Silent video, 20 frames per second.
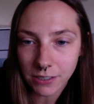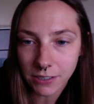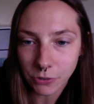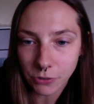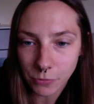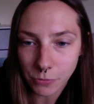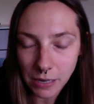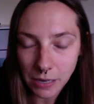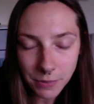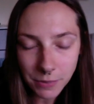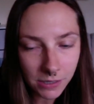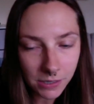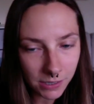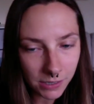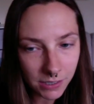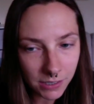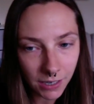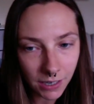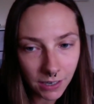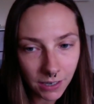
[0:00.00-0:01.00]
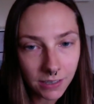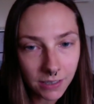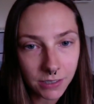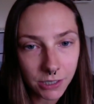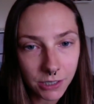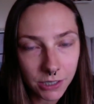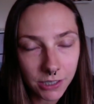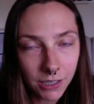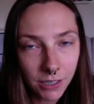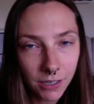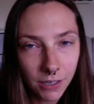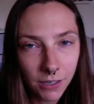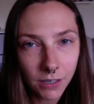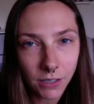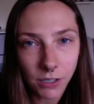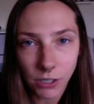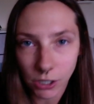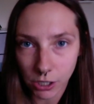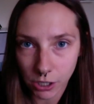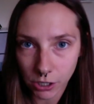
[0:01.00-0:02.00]
So maybe this is
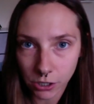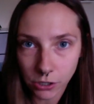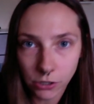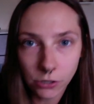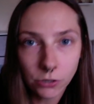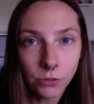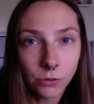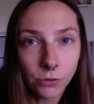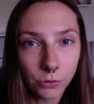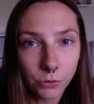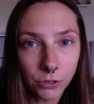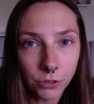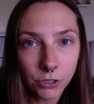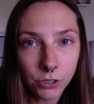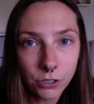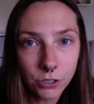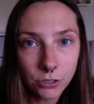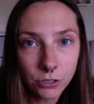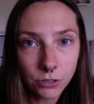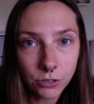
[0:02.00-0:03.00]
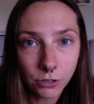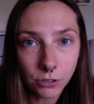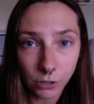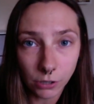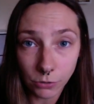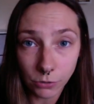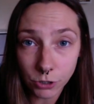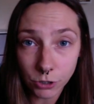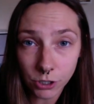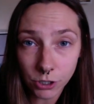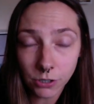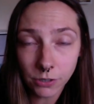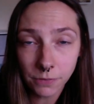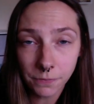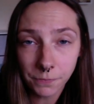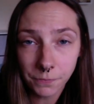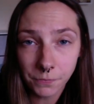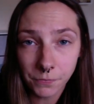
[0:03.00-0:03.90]
a huge closure